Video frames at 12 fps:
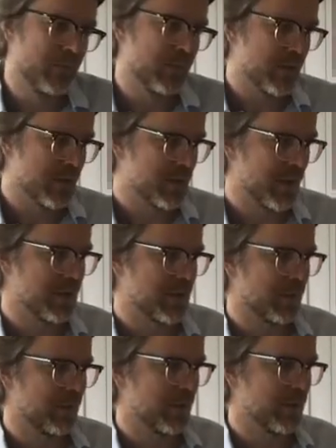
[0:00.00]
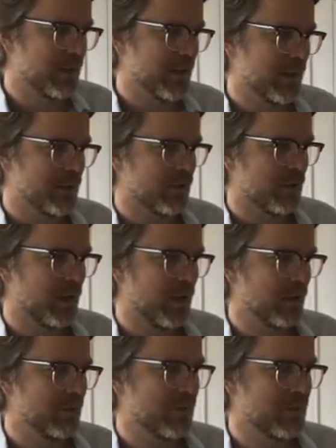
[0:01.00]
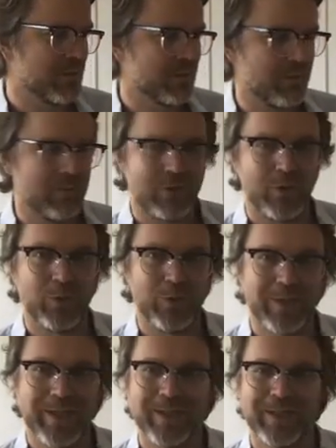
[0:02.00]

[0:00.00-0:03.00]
states that commit international crimes don't tend